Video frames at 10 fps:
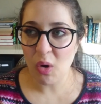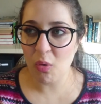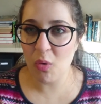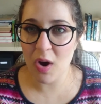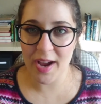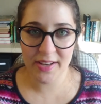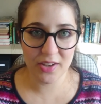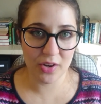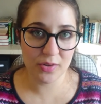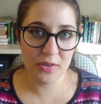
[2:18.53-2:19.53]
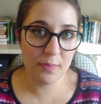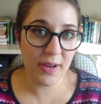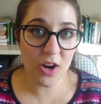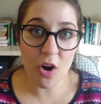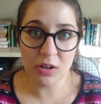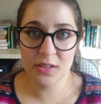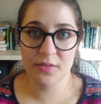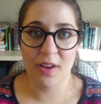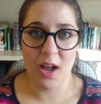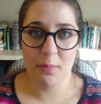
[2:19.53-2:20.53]
Or I can go to the big
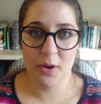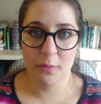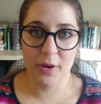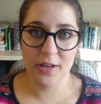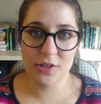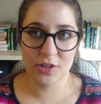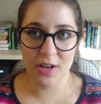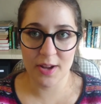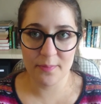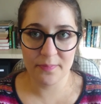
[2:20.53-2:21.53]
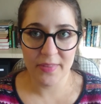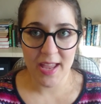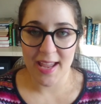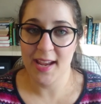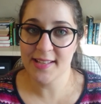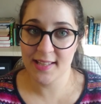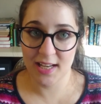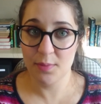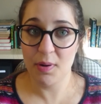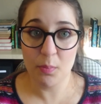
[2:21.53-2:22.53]
Oxfam, which is a
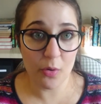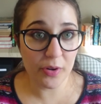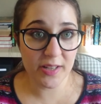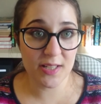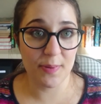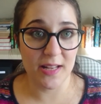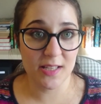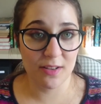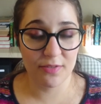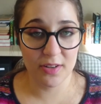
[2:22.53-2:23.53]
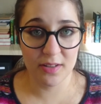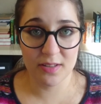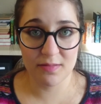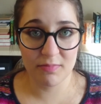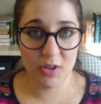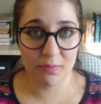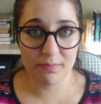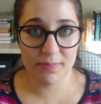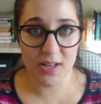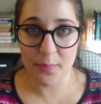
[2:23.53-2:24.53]
little bit more expensive, and
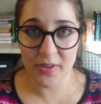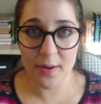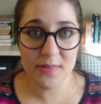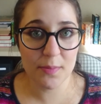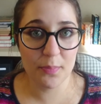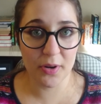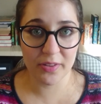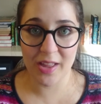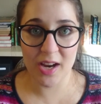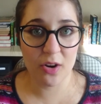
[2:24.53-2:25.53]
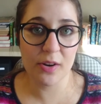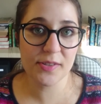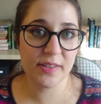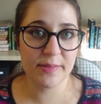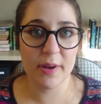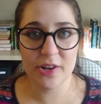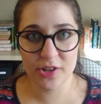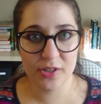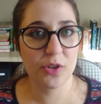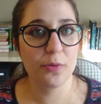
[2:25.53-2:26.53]
sometimes a book there costs as much
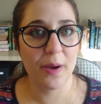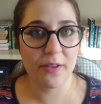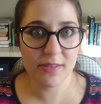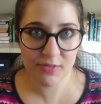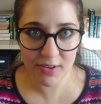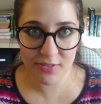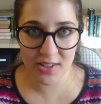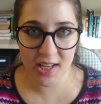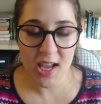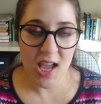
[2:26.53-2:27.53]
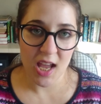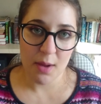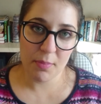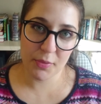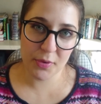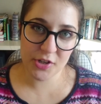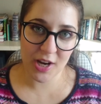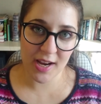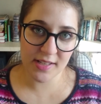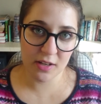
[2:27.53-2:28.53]
as £2.50, but which
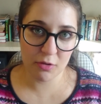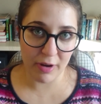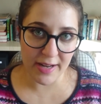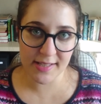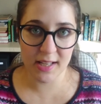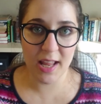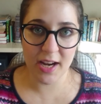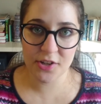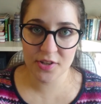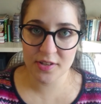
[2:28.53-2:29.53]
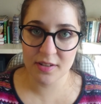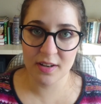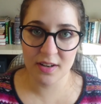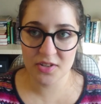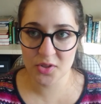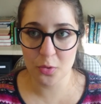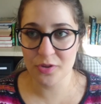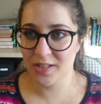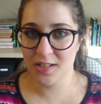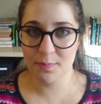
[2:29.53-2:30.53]
has a great selection
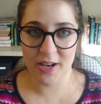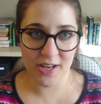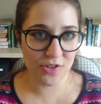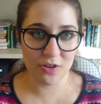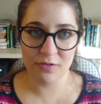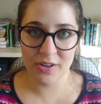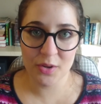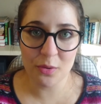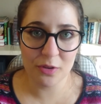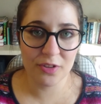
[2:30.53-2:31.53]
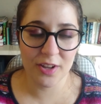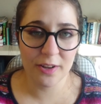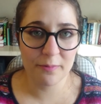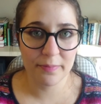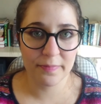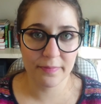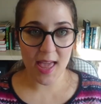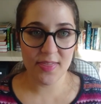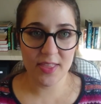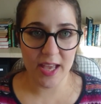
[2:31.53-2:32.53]
sorted by genre and author.
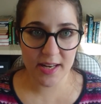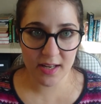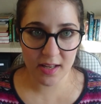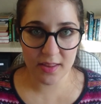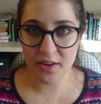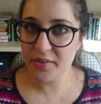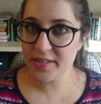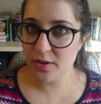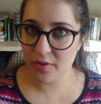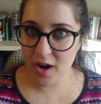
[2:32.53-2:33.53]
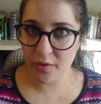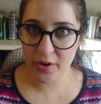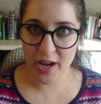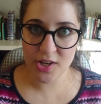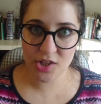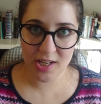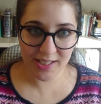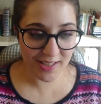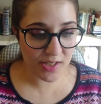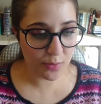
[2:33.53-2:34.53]
And then there is the rare occasion
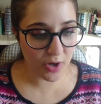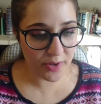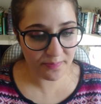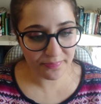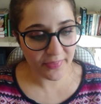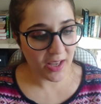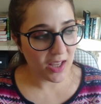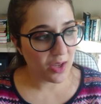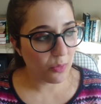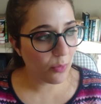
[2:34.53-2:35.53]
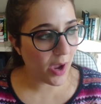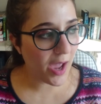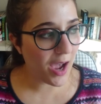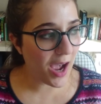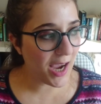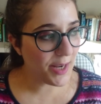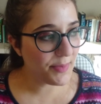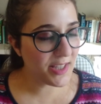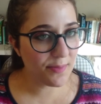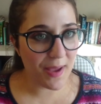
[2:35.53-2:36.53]
like this one, where I'm
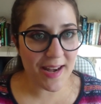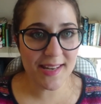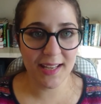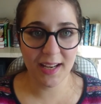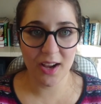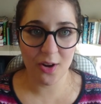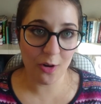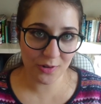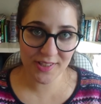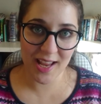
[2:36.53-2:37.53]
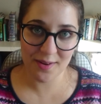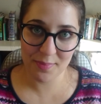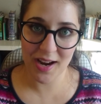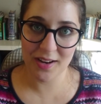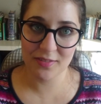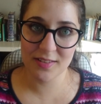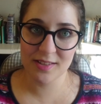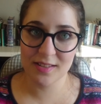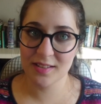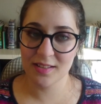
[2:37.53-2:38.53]
spending a whole
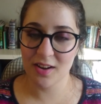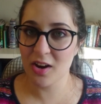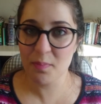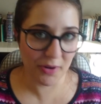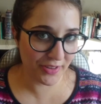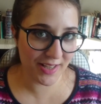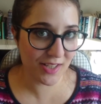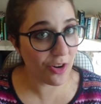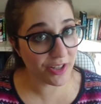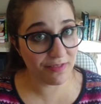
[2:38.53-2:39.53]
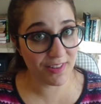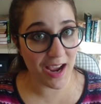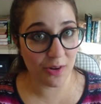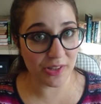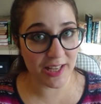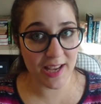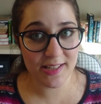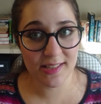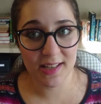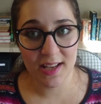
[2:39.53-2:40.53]
£10 on a book that's not even out
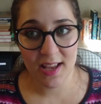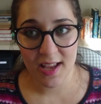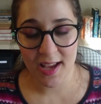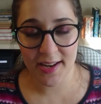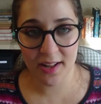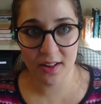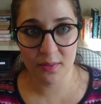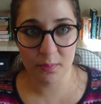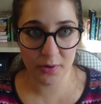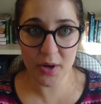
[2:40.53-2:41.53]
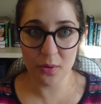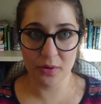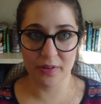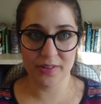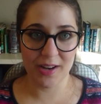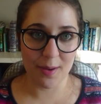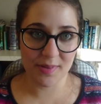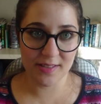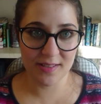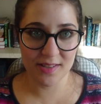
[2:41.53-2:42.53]
yet, and I'll pre-order it on
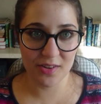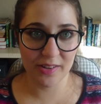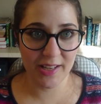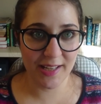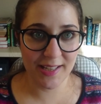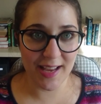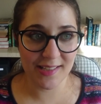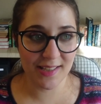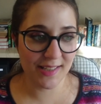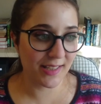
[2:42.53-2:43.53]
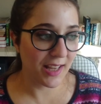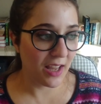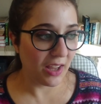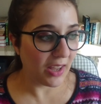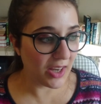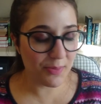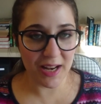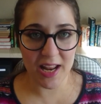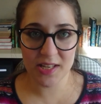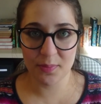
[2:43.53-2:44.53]
Amazon so I can get it in
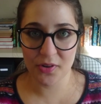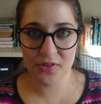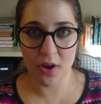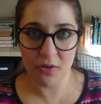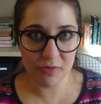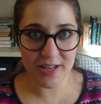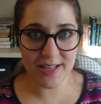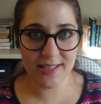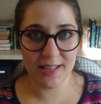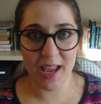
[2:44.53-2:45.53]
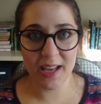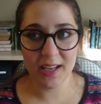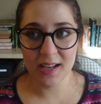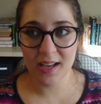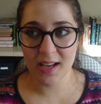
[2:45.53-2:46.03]
my letterbox on release day.